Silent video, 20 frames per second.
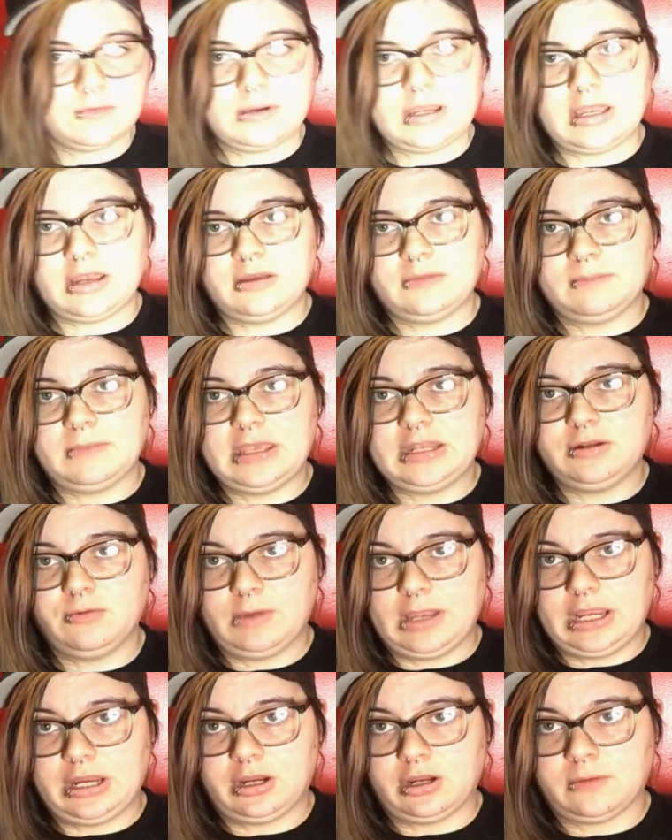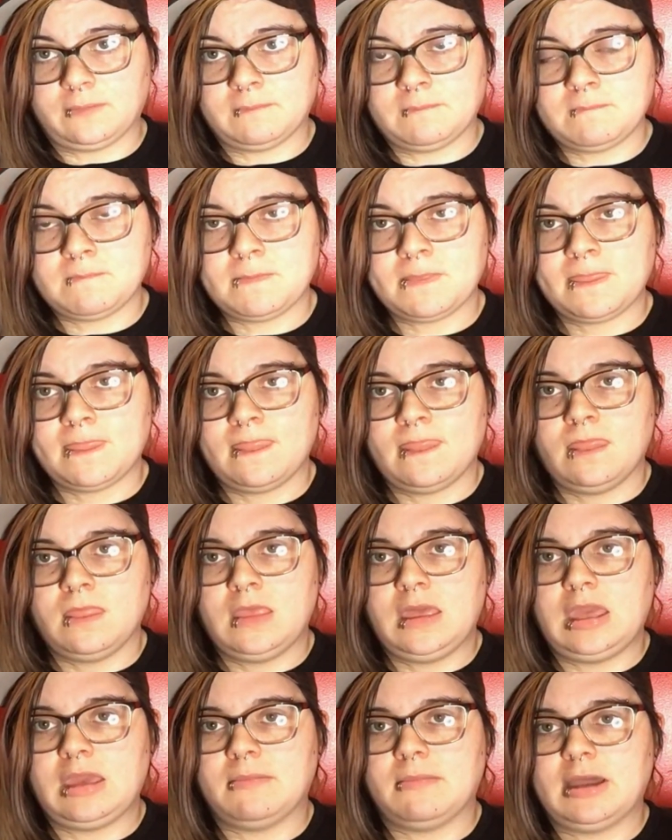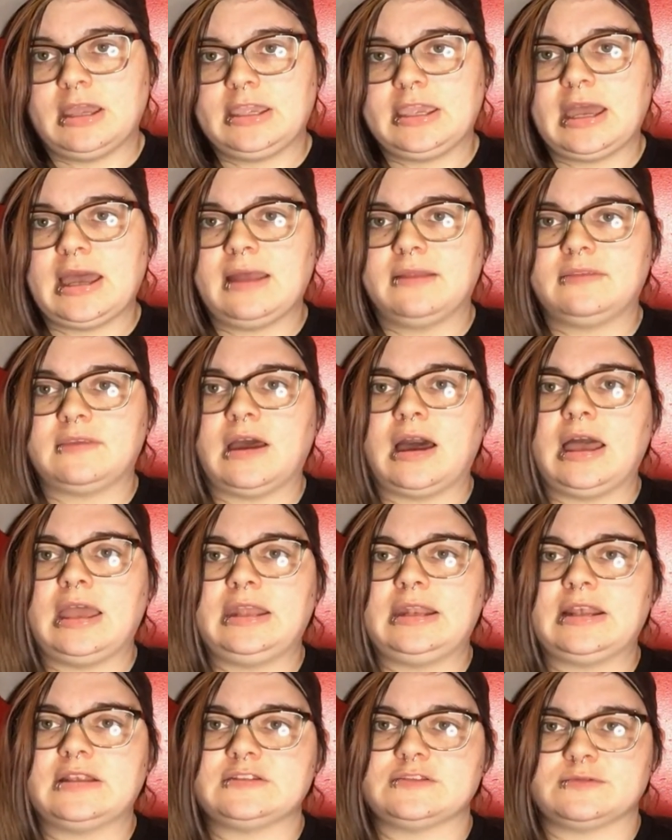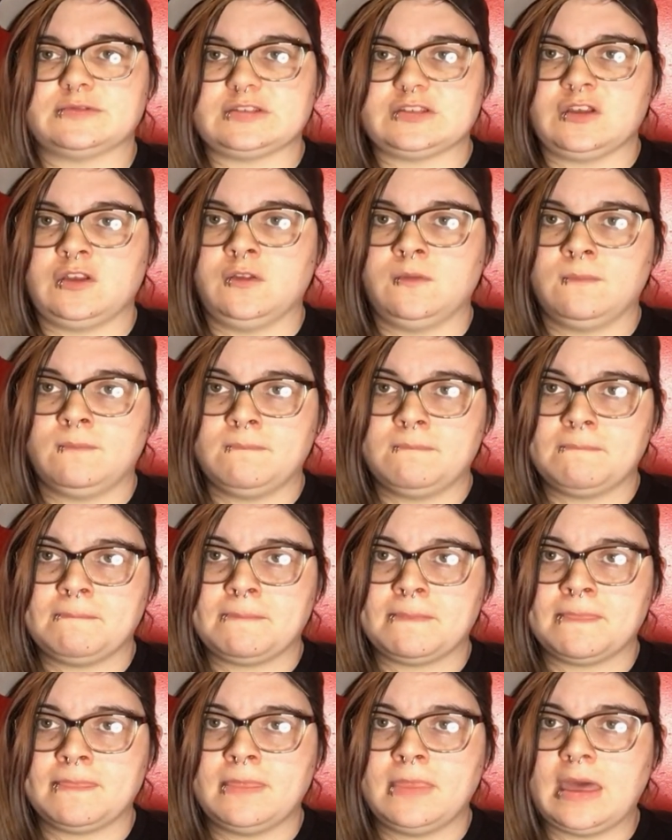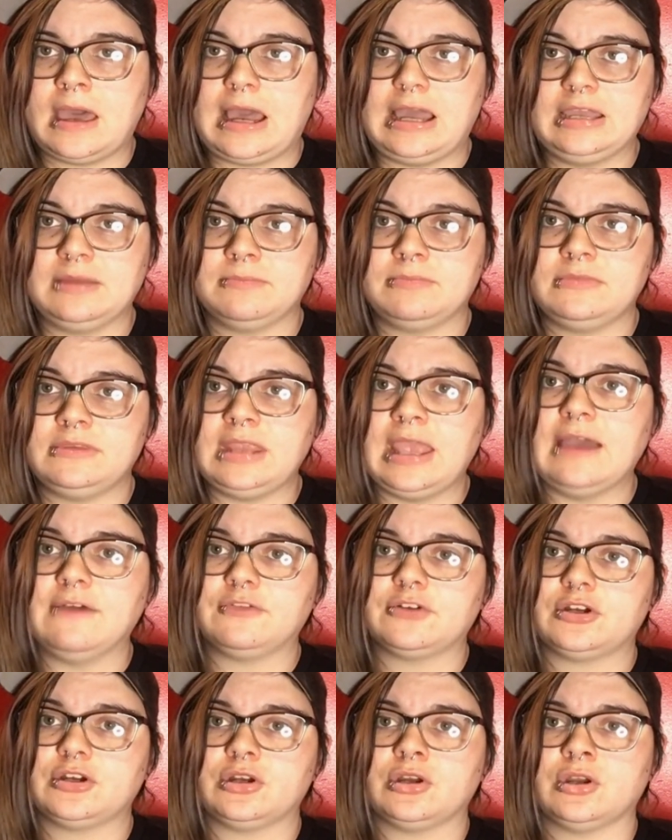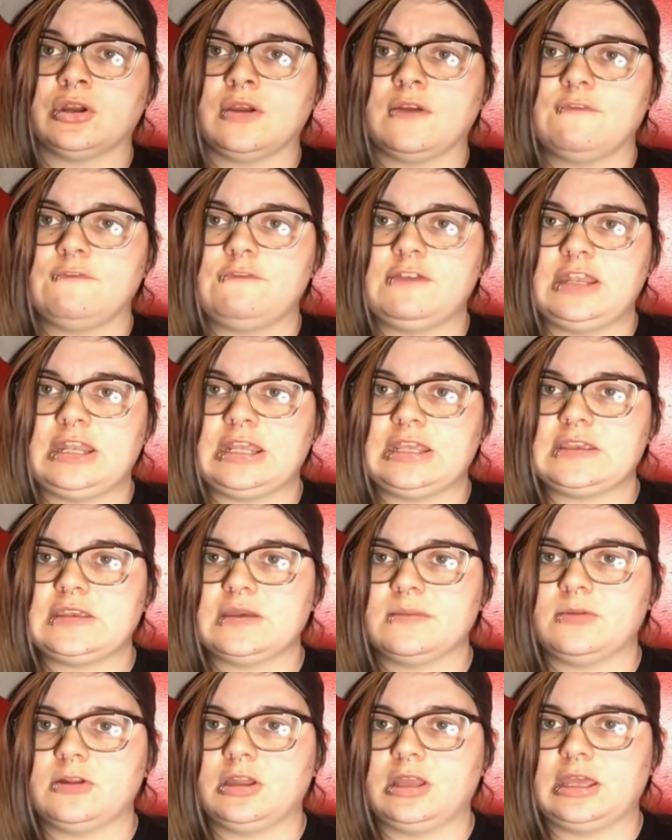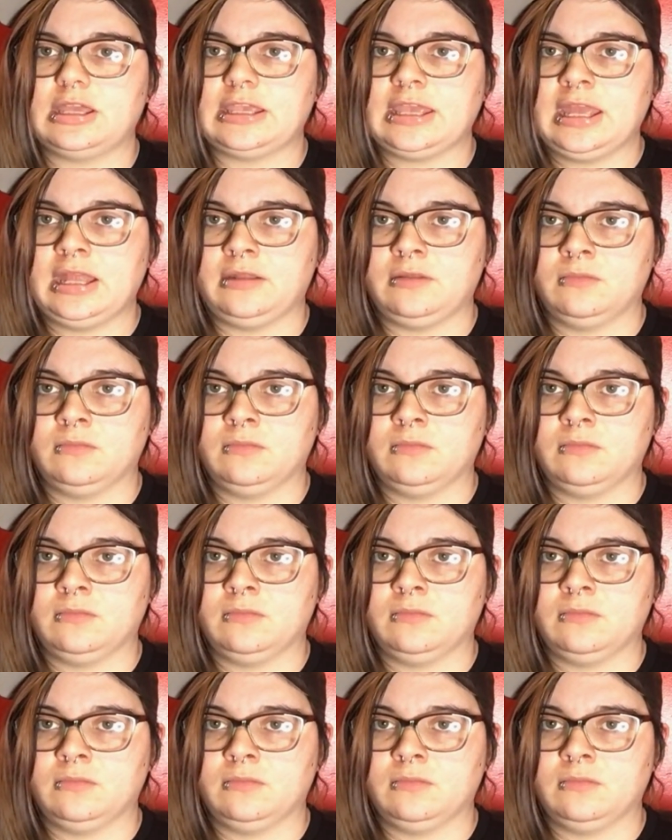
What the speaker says: made aware, and my cat died as a result. I am never feeding kibble again.